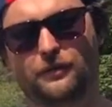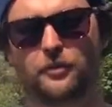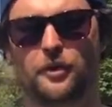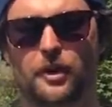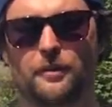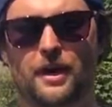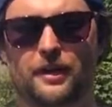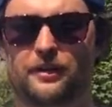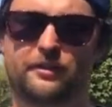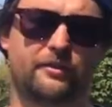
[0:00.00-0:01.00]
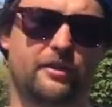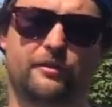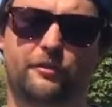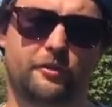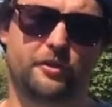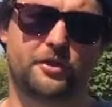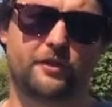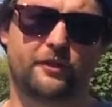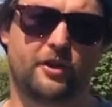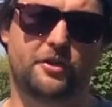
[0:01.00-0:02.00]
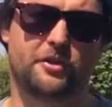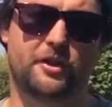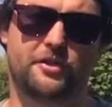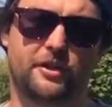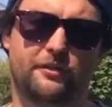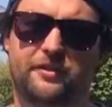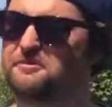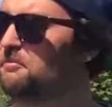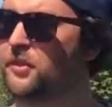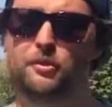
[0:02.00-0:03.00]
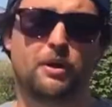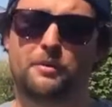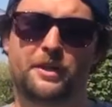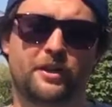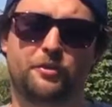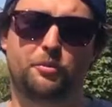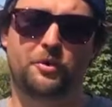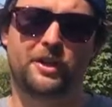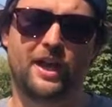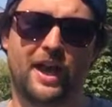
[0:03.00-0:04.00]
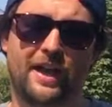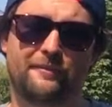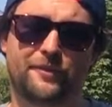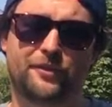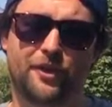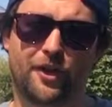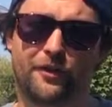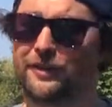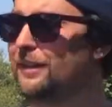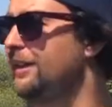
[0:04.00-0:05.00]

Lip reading: have to worry about it, because if you have a front-wheel drive car you're trying to drift, you're probably not a sporty guy. So